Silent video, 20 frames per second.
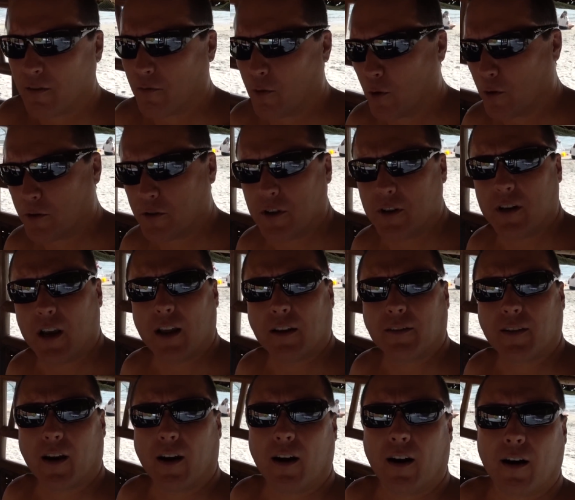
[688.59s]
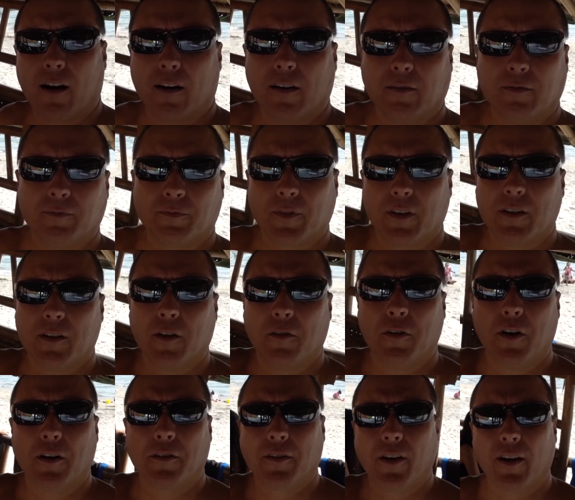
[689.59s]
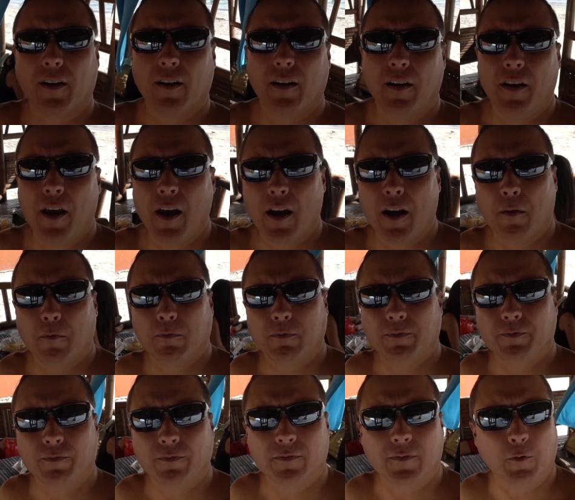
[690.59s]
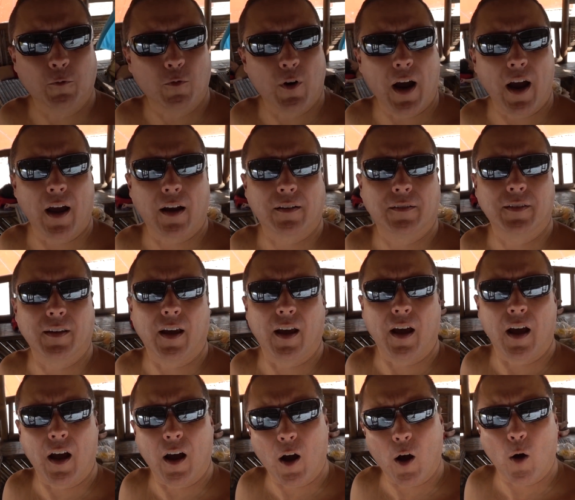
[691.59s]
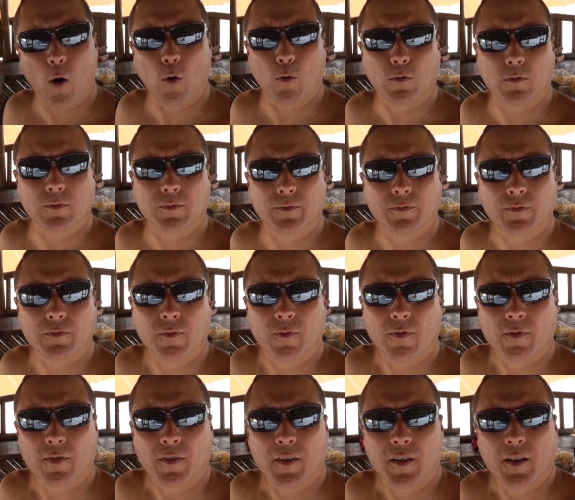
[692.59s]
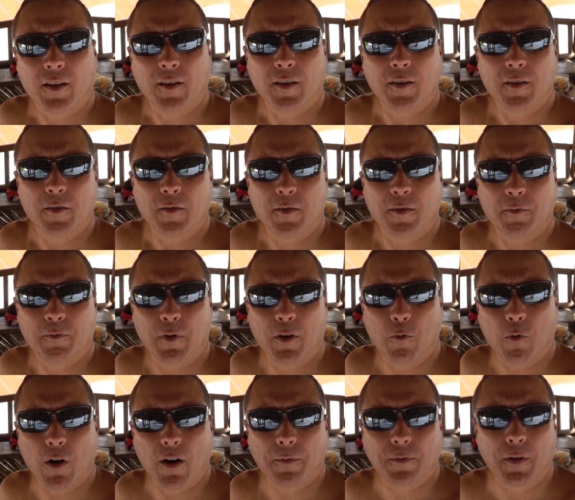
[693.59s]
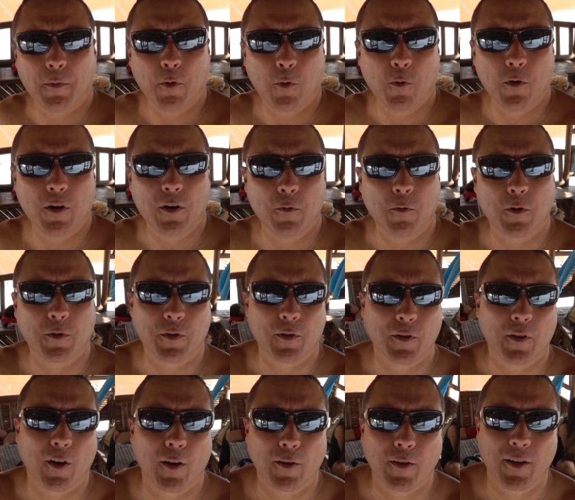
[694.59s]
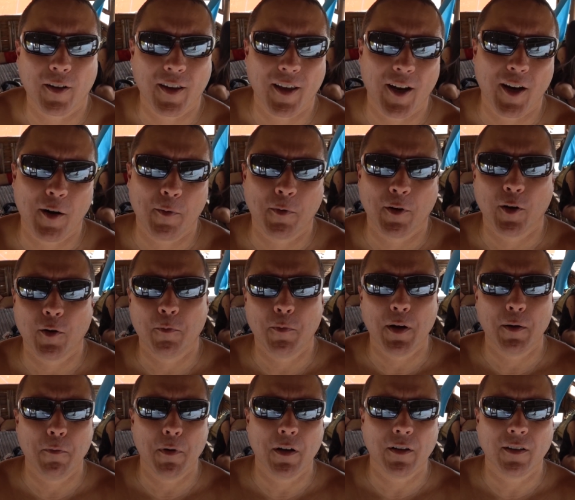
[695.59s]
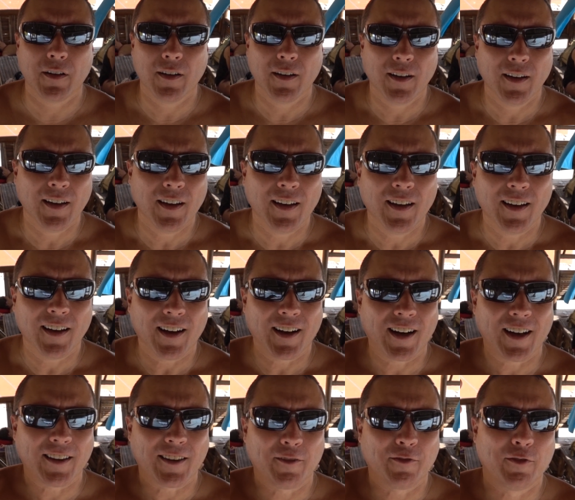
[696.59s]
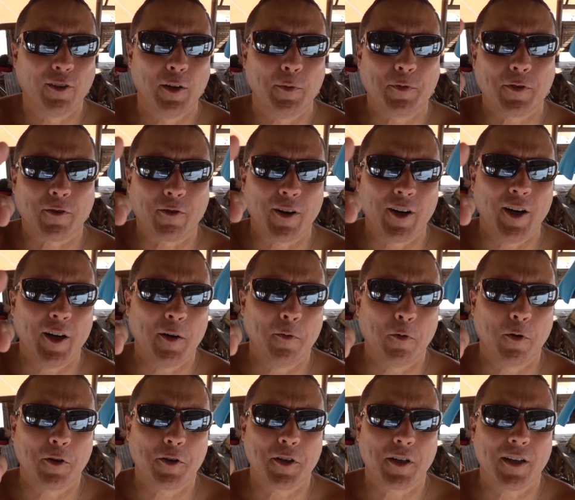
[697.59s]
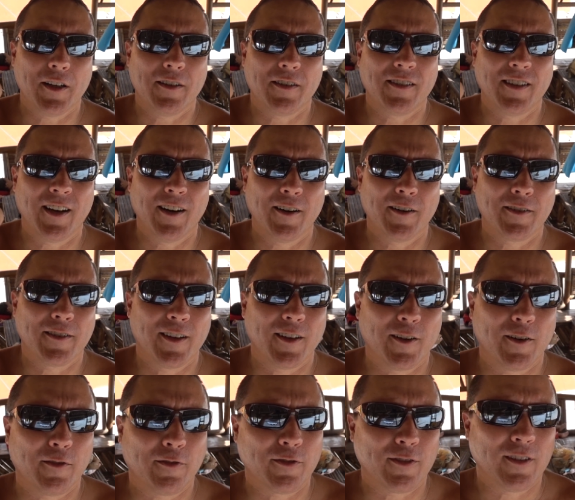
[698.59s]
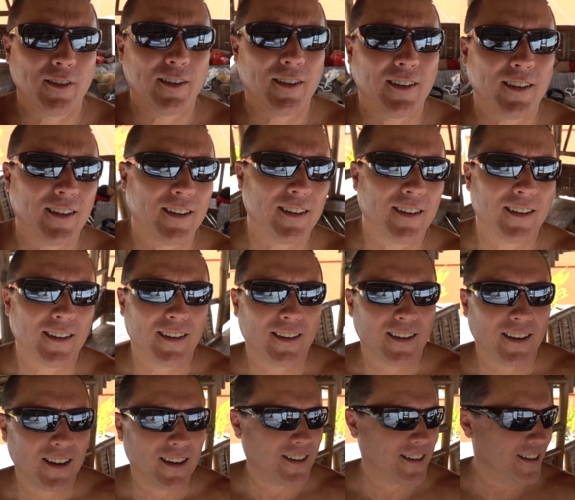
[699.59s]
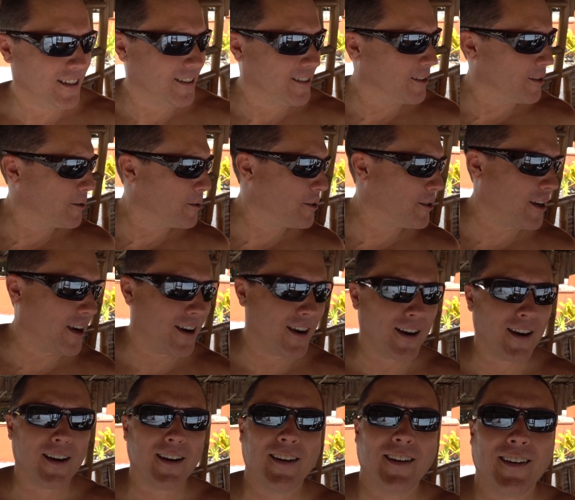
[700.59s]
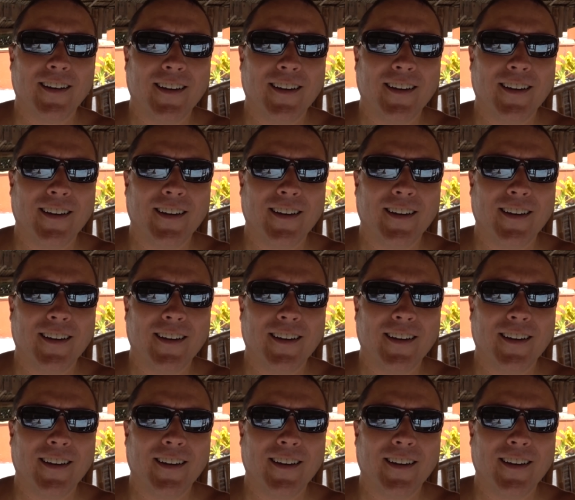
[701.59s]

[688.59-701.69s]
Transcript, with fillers: Forrest G got tired. He's over there taking a nap. Racks it out. But Wife Number One wants to talk to the camera a little bit, but I got the flip screen up where she can see herself, and she's so shy